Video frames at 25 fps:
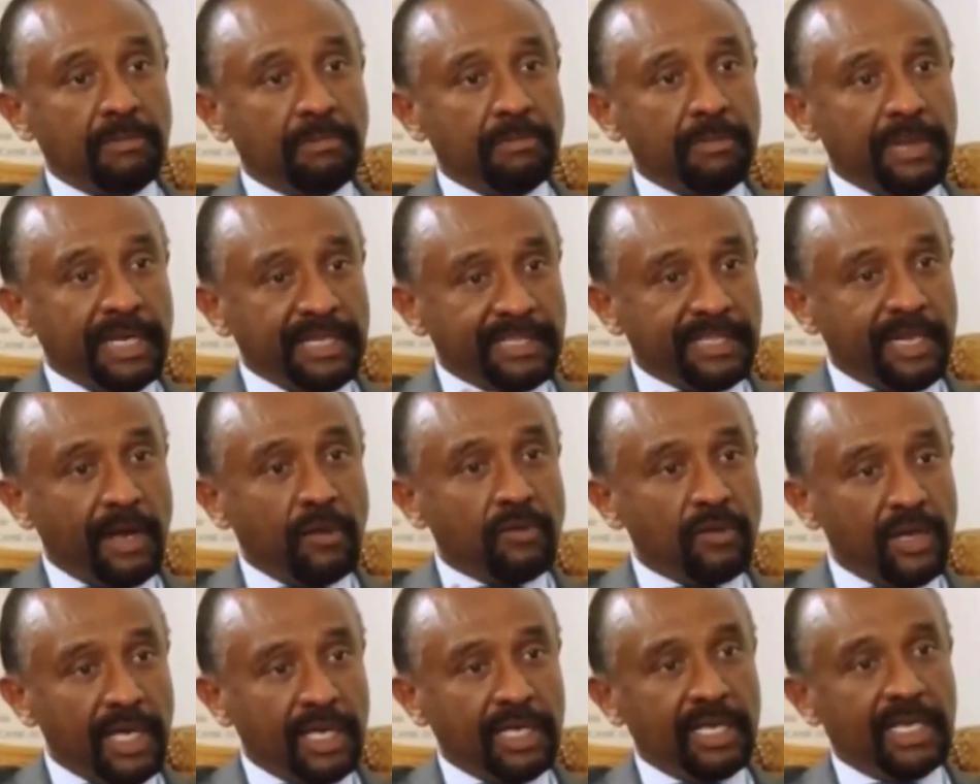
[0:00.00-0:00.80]
may
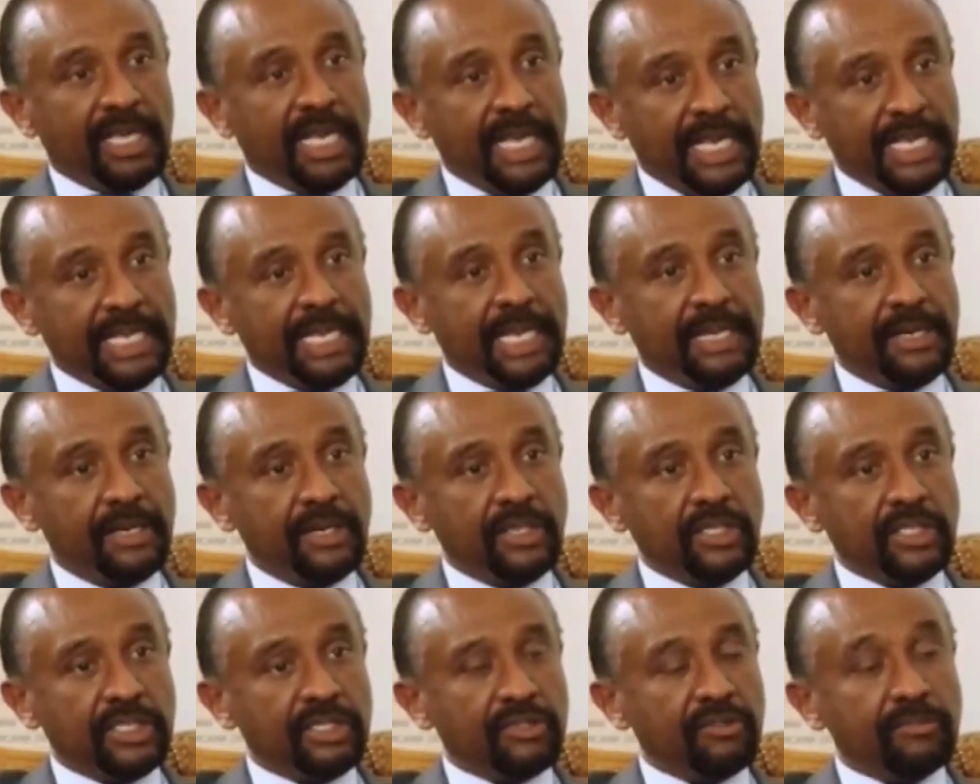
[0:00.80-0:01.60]
sound like a Kenyan
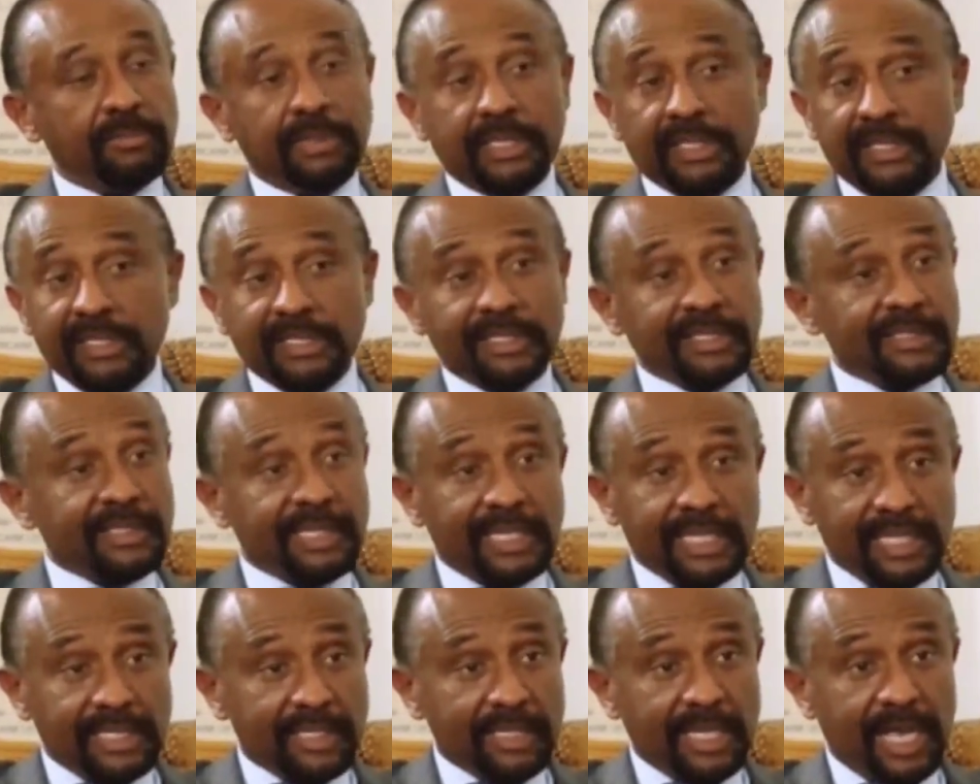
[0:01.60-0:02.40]
initiative, but this is
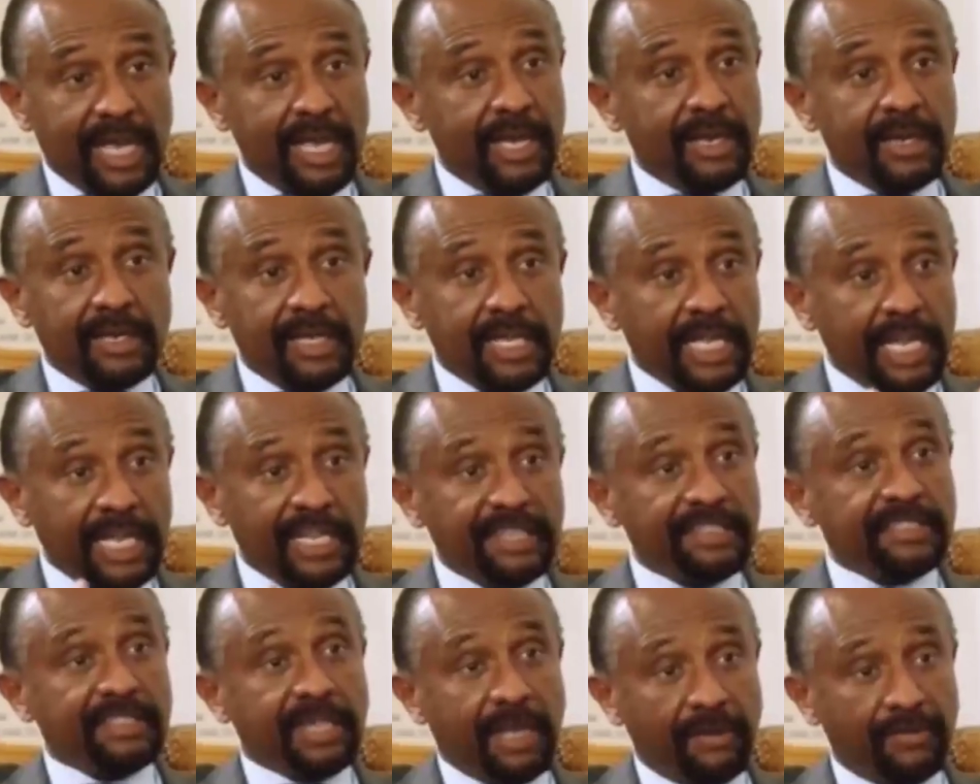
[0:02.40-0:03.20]
an entirely
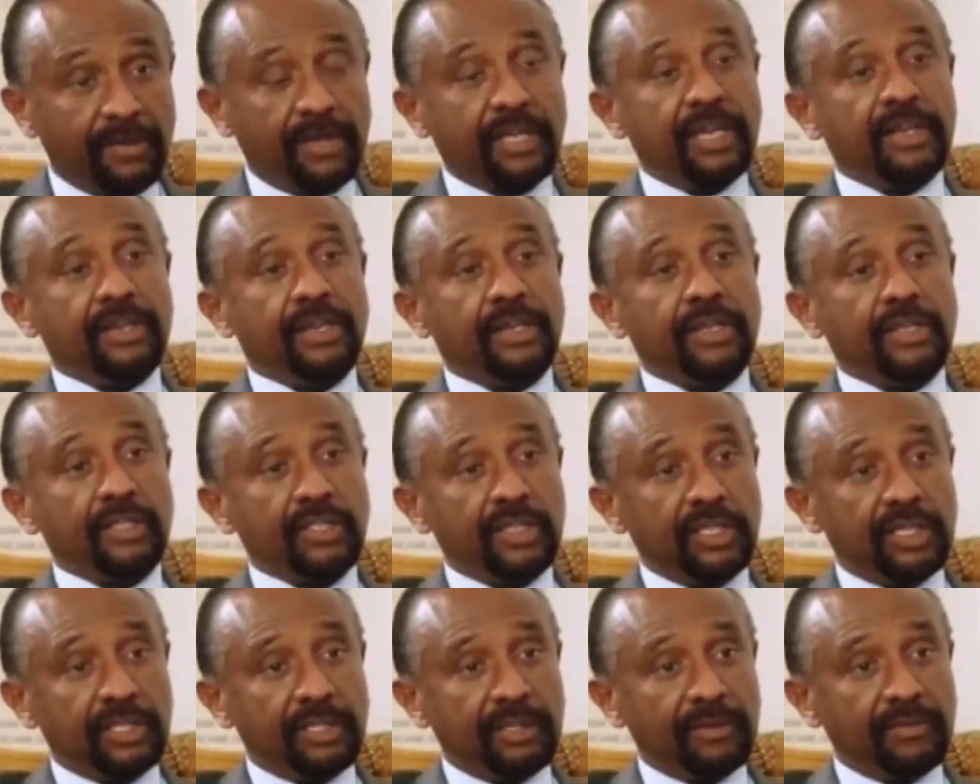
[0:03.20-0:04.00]
East African
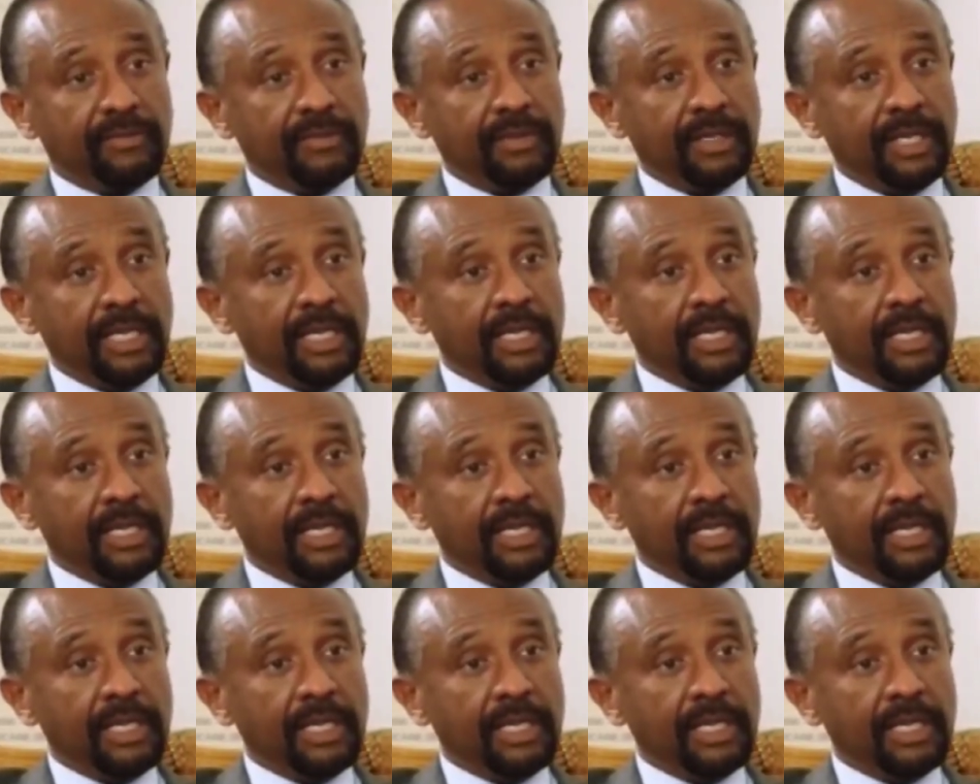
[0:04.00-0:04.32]
initiative.